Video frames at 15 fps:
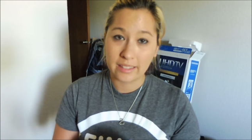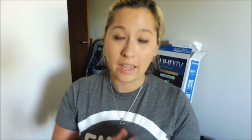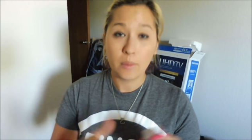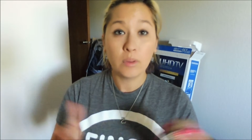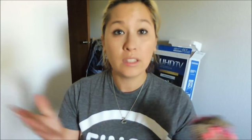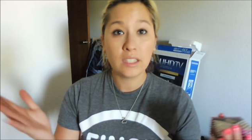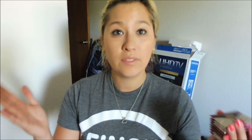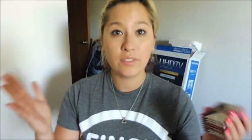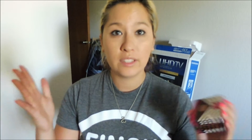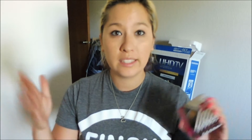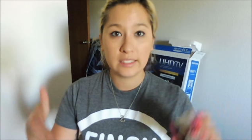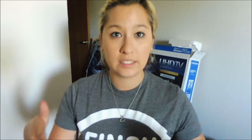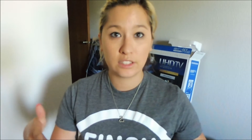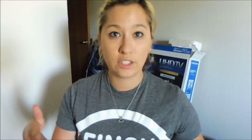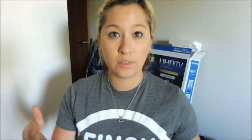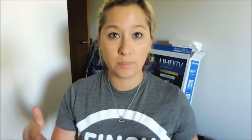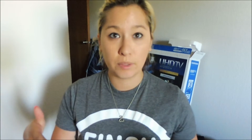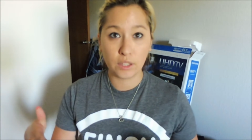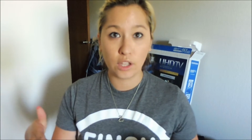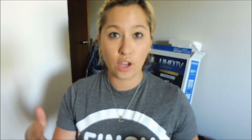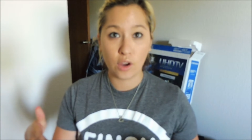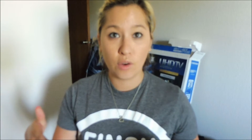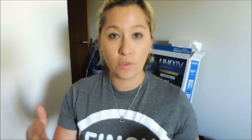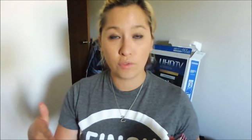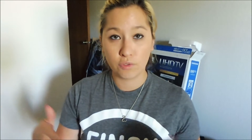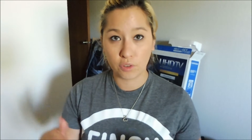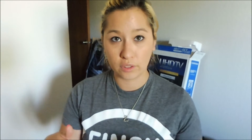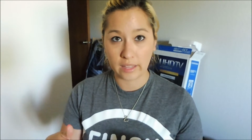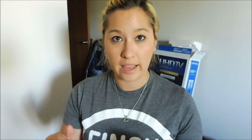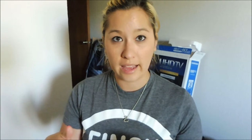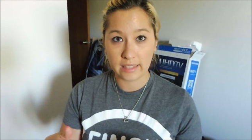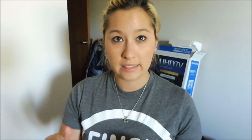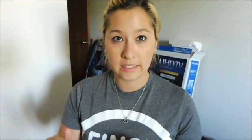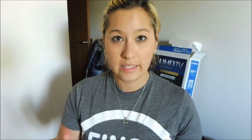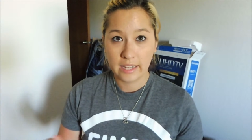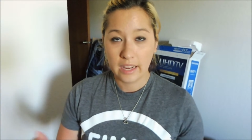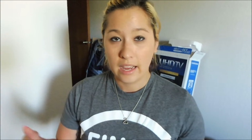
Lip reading: and I will leave links below for that.